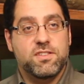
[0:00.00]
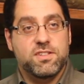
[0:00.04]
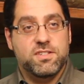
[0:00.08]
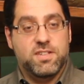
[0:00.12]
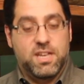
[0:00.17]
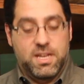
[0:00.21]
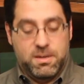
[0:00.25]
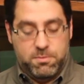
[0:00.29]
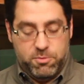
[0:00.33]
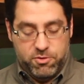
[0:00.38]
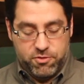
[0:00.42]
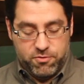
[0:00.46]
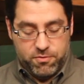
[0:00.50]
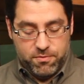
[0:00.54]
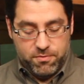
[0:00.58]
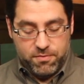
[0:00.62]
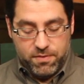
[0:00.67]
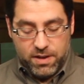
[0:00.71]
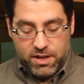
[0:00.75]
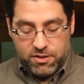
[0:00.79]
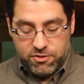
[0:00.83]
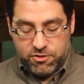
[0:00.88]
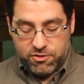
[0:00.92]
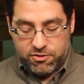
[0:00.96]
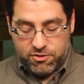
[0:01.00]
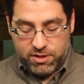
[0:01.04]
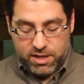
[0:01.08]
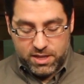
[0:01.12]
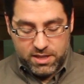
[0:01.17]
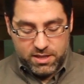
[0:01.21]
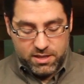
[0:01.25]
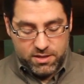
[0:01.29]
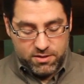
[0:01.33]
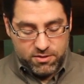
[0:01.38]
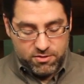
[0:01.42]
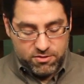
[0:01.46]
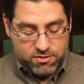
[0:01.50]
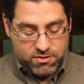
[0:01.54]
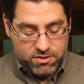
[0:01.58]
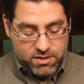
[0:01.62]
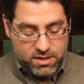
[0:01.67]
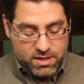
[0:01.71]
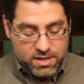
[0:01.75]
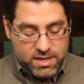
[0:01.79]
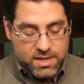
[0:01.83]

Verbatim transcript: of these animals from fossils like this.